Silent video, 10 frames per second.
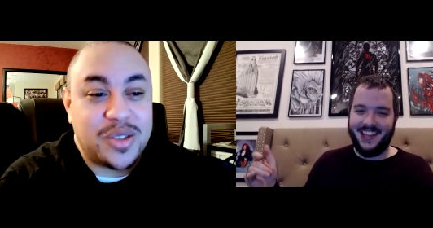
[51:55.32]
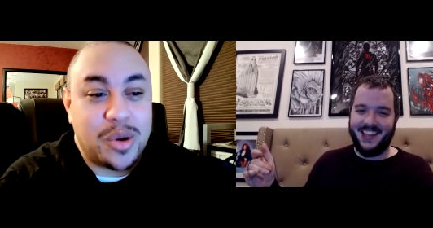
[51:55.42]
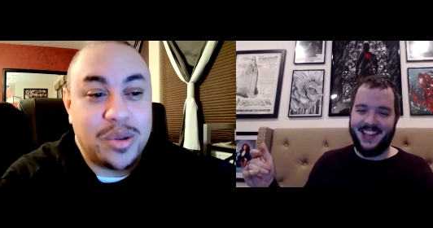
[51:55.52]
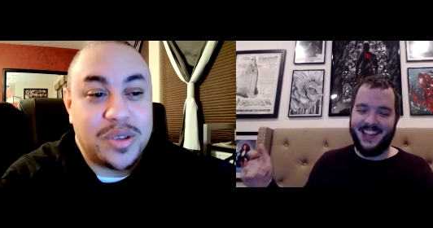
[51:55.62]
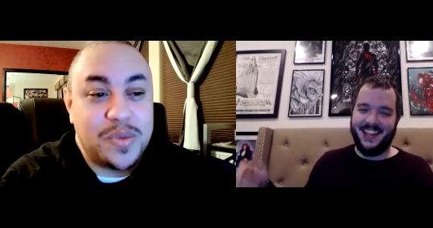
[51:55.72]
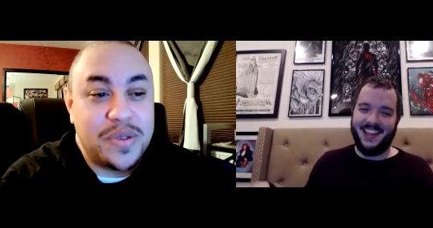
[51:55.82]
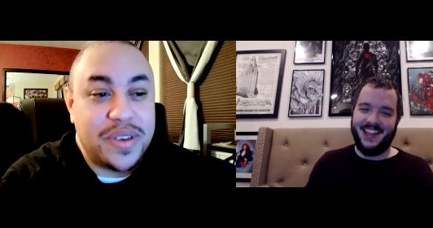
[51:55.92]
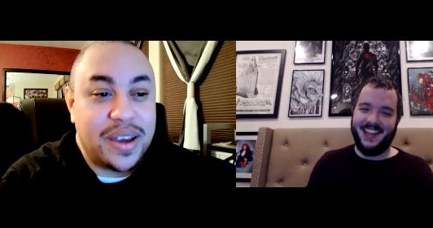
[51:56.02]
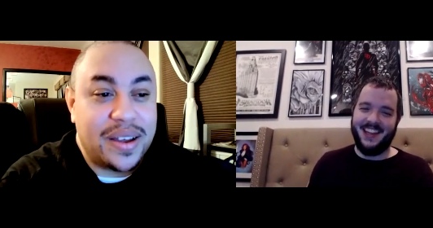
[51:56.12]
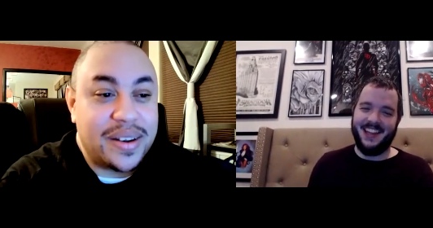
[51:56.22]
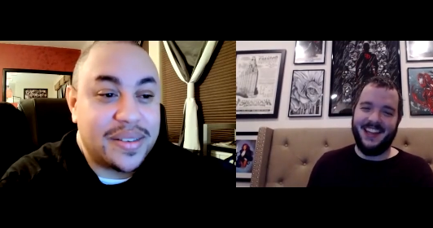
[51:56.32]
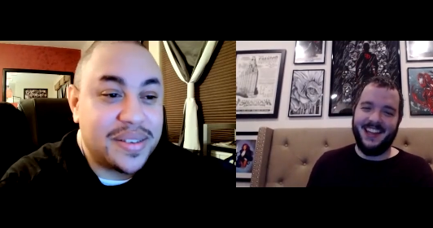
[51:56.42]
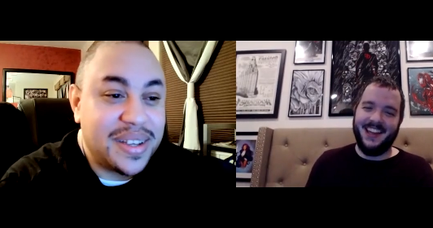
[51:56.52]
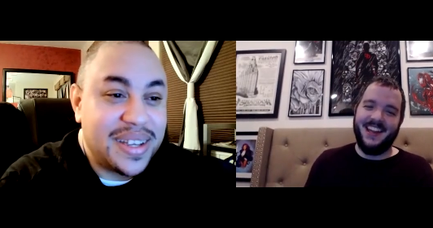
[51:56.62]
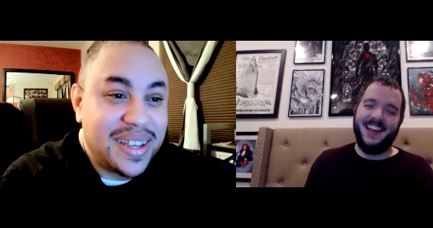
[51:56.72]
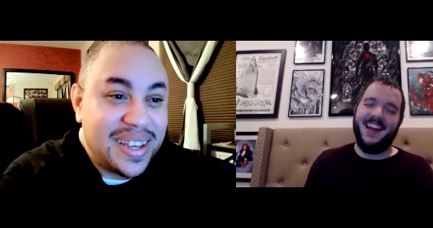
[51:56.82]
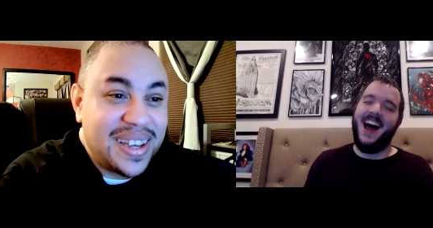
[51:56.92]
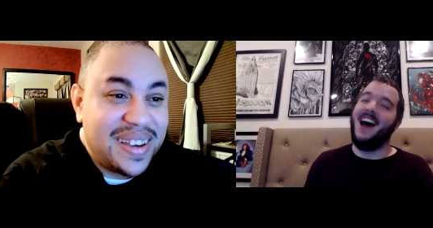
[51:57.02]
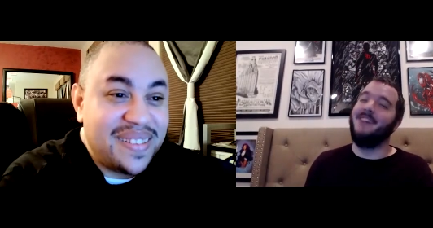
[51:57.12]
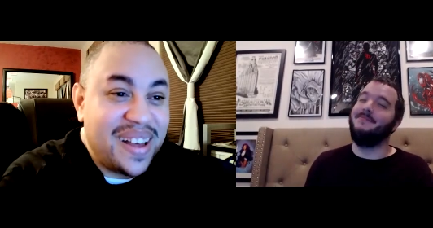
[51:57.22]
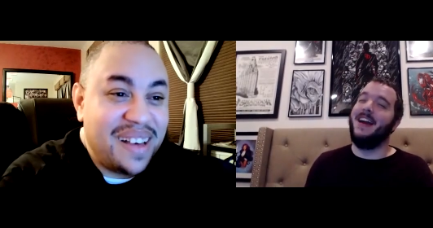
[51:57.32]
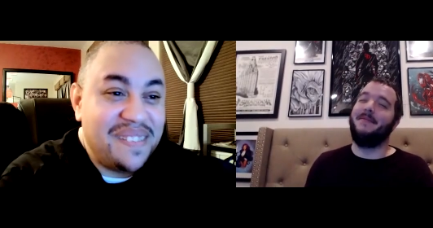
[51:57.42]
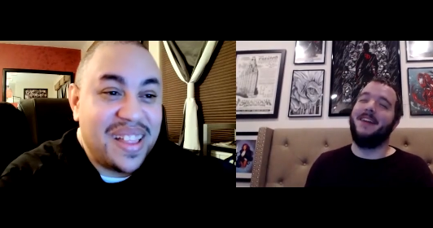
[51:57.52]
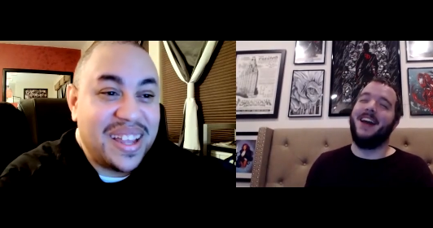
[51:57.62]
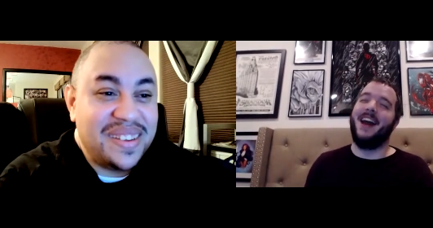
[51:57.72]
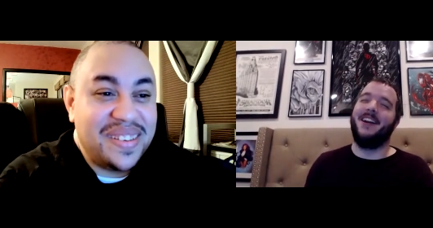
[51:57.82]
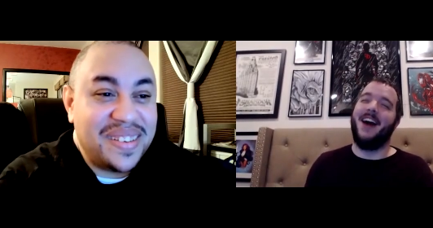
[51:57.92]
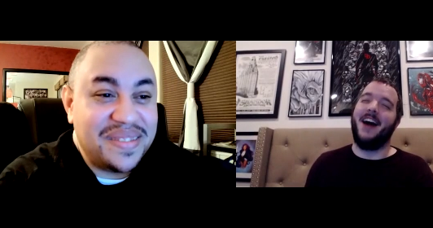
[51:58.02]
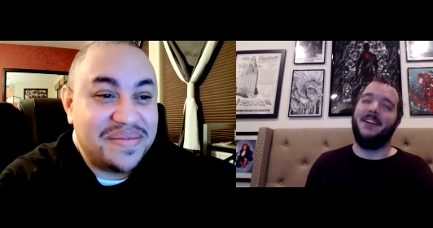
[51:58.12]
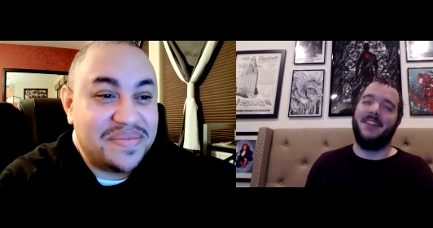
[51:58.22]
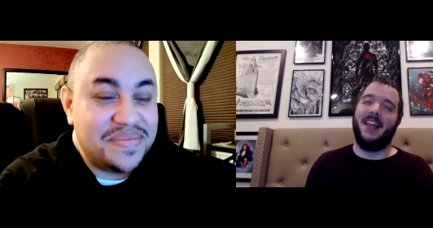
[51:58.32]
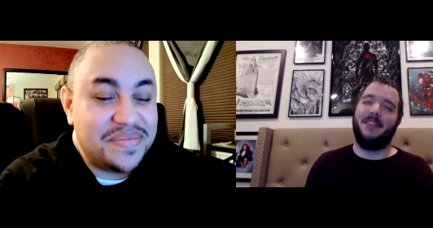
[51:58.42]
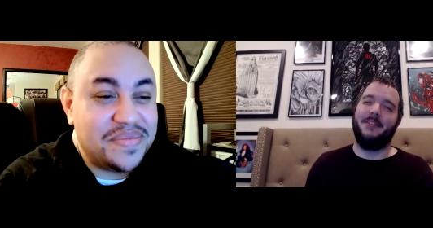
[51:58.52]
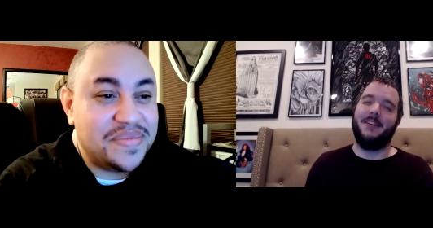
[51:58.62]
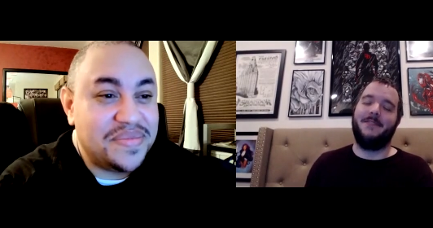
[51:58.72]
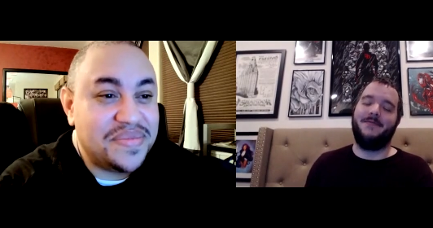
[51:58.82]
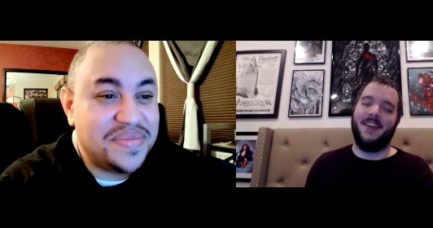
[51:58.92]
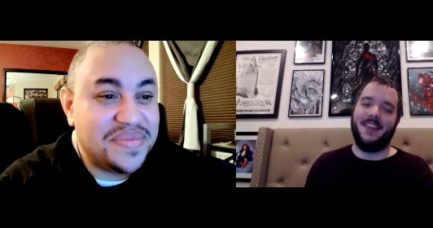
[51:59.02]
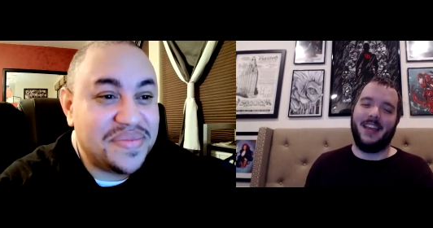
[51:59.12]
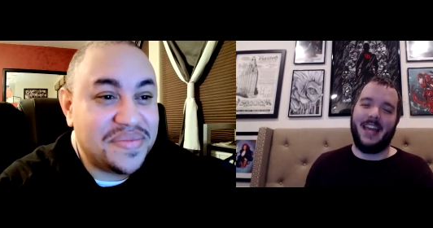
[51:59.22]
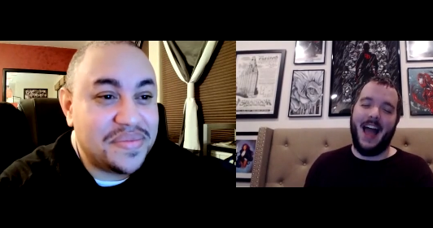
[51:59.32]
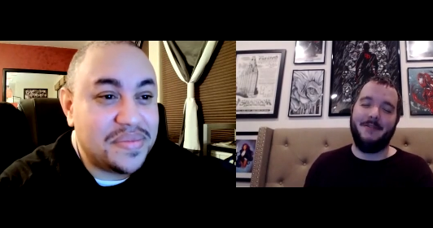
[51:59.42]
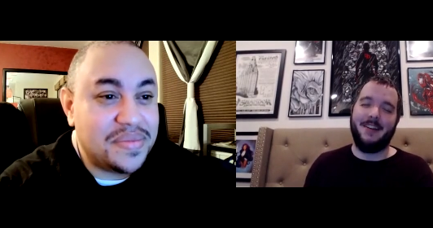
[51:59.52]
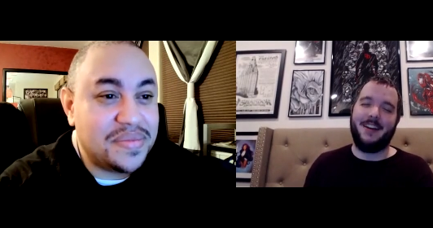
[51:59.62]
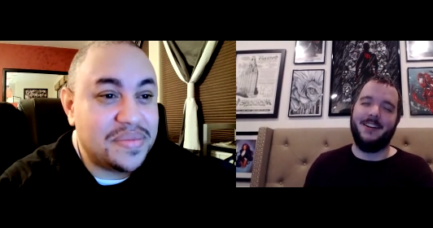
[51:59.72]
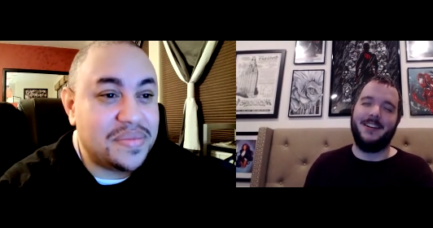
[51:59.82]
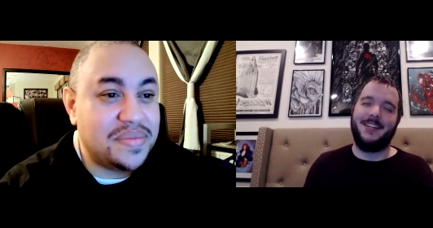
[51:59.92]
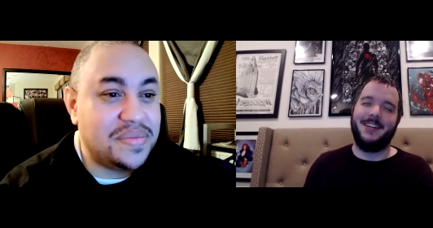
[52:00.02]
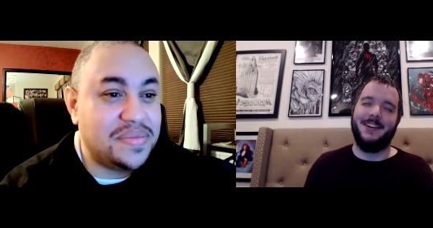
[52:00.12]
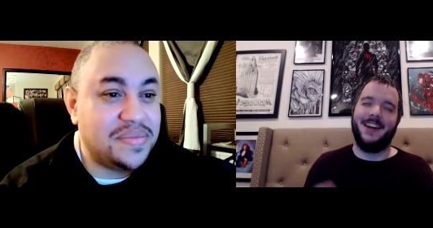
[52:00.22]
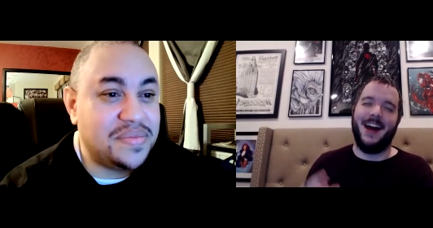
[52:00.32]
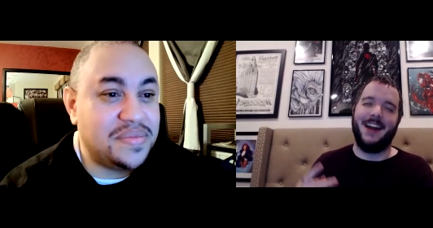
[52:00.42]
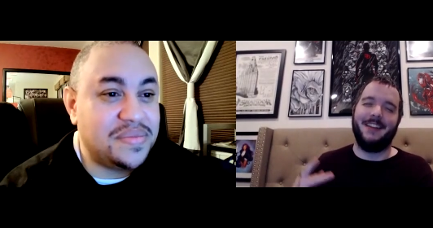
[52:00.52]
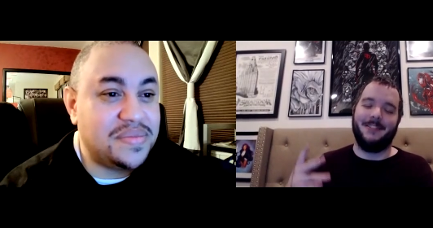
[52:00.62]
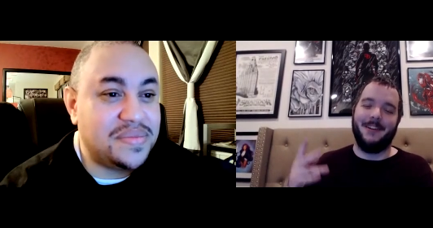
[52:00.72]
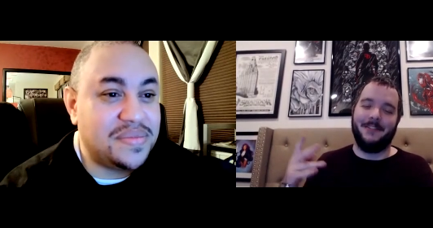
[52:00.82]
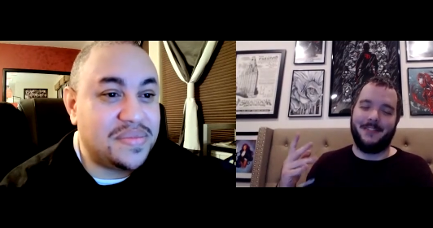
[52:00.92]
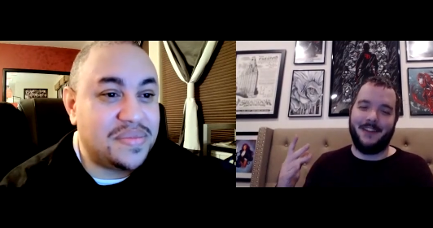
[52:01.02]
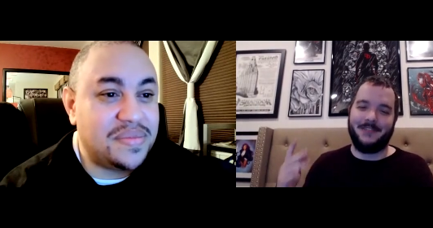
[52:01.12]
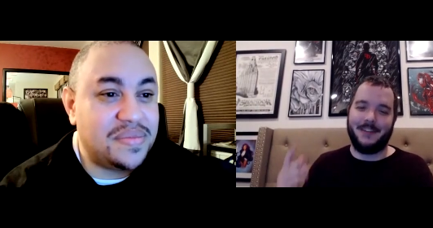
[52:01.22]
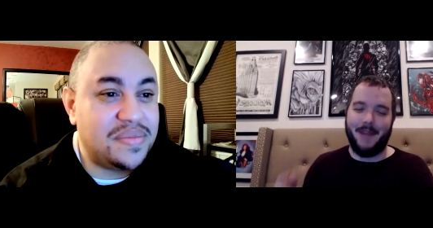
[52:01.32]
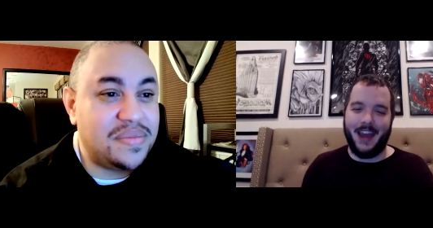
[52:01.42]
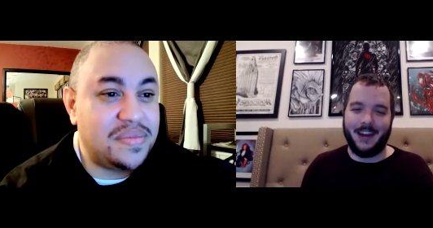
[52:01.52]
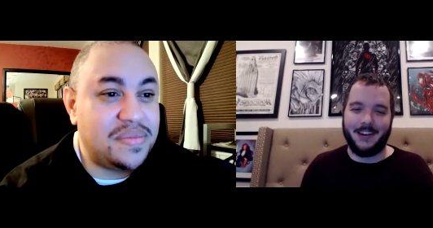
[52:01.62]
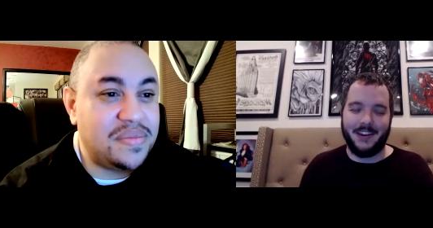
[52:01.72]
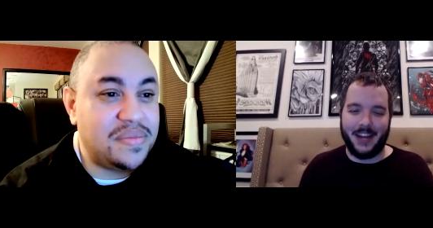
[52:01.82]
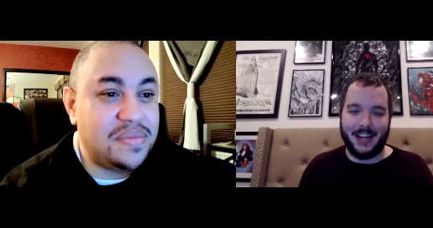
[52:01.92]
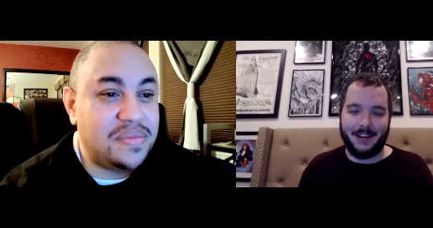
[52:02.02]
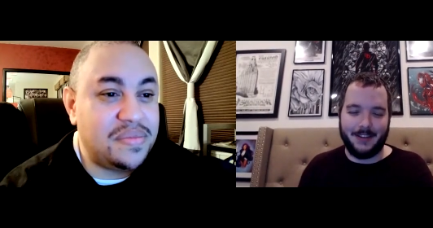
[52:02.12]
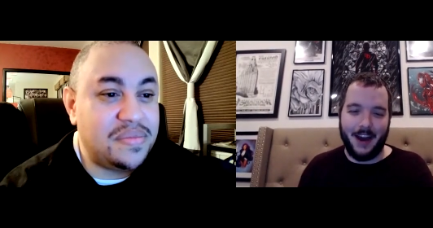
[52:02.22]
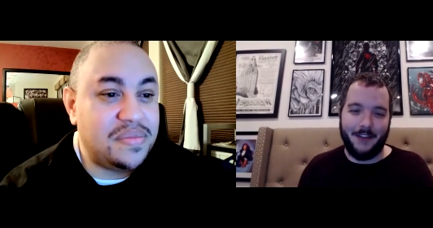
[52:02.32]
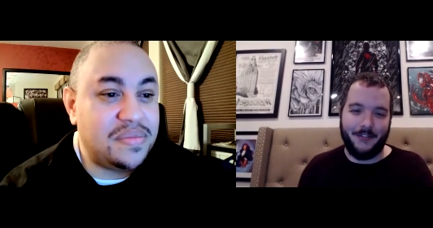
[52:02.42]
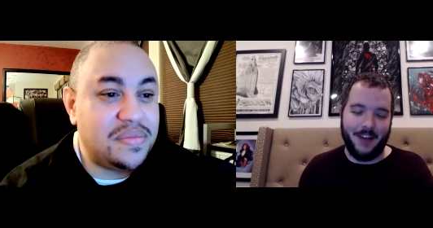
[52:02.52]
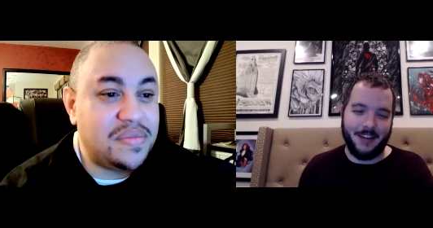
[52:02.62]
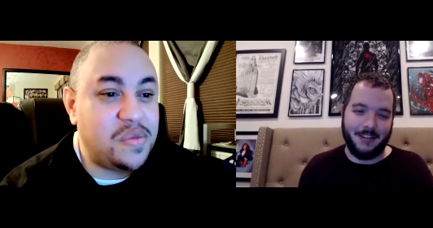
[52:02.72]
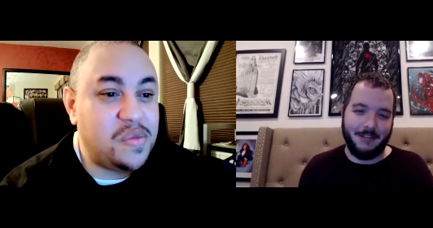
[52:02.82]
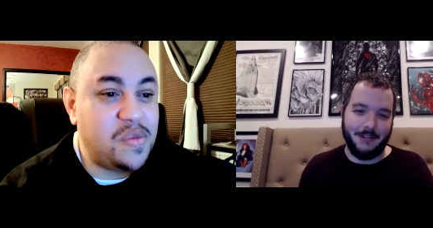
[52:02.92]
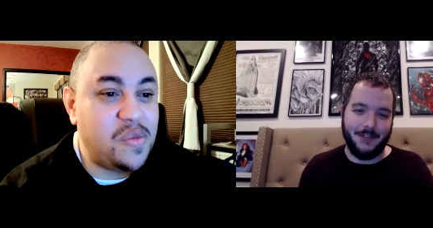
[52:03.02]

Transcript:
Speaker 1: just throw this movie on.
Speaker 2: Maybe I don't know. It's one of those things like we could do it. I just don't know if there's enough demand to like us do